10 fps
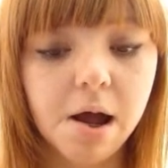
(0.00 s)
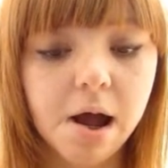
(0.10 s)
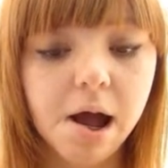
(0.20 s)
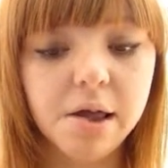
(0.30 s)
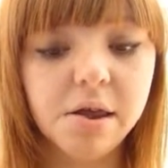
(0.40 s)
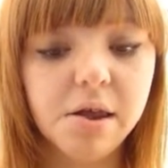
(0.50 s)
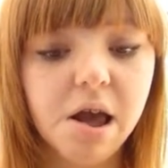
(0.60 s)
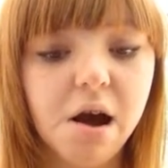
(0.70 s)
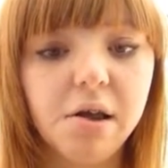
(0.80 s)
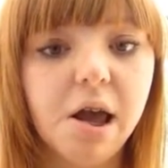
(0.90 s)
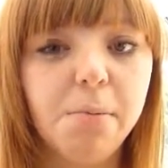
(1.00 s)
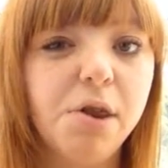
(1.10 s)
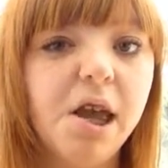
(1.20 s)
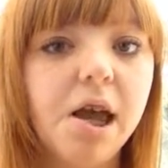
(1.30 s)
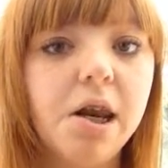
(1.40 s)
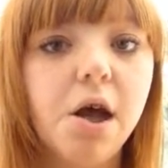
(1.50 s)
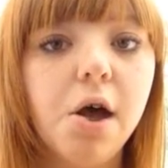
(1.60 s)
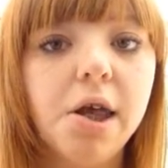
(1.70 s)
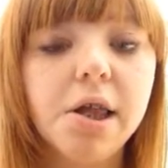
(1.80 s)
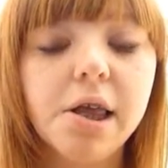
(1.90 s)
As yeah, I was able to get in
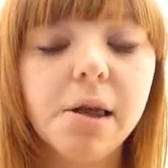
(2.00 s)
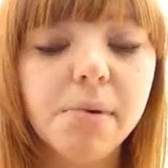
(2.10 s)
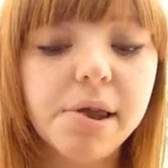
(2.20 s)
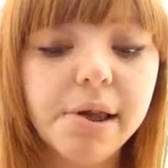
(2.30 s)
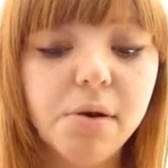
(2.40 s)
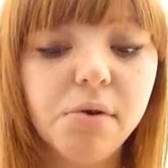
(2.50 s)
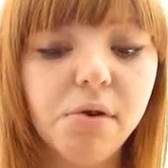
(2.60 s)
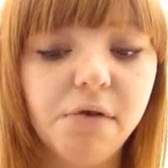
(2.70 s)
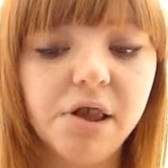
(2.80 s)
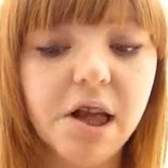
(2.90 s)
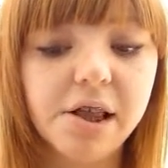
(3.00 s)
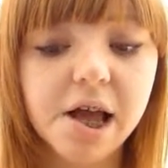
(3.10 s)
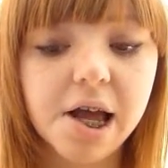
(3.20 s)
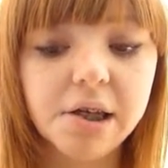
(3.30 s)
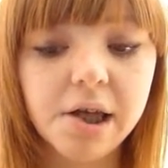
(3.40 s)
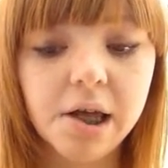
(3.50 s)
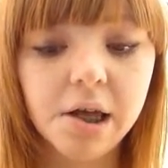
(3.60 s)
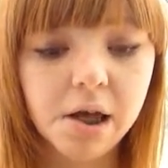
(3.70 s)
earlier to see Mr. Gill, so obviously that was handy.